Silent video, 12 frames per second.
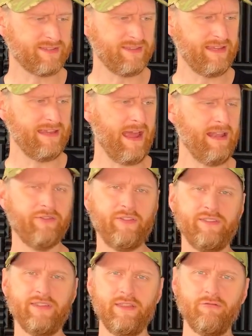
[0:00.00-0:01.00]
the
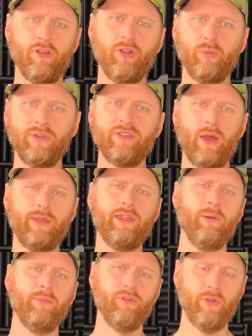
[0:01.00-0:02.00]
elephant in the room with
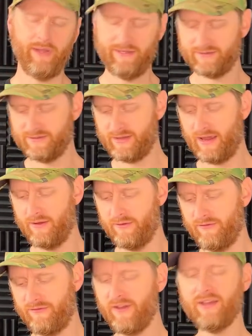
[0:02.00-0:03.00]
Toyko Maruis. So
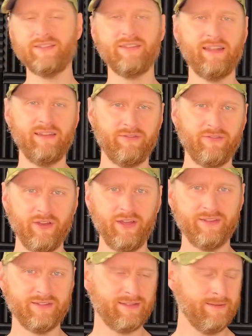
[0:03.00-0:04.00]
first things
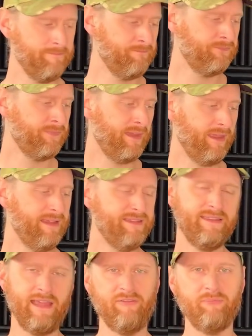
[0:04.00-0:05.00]
first is
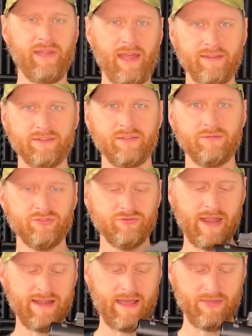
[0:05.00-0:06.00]
the FPS.
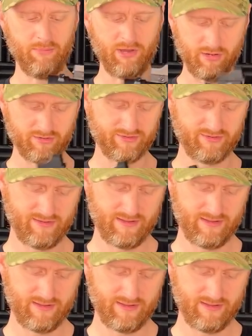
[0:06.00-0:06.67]
Straight out the box,